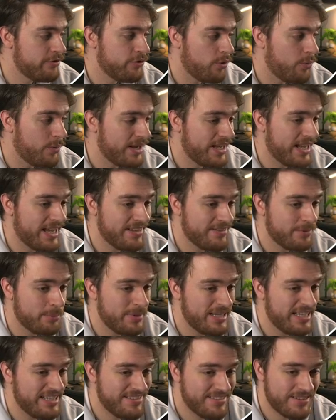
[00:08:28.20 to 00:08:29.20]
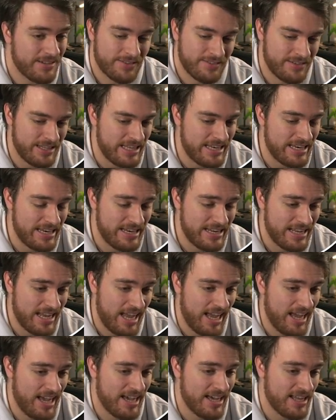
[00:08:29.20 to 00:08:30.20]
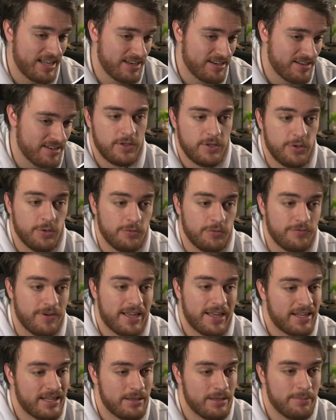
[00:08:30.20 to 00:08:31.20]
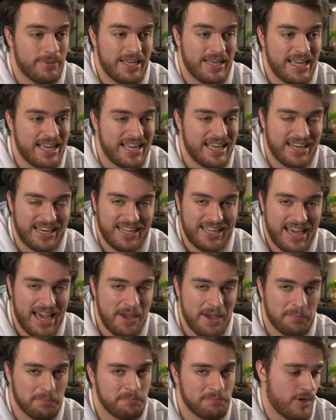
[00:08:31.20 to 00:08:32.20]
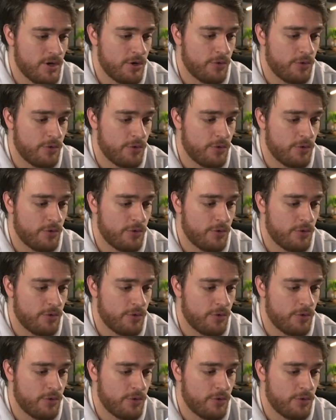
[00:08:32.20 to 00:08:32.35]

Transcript: joining has been succeeded and you'll finally be in game.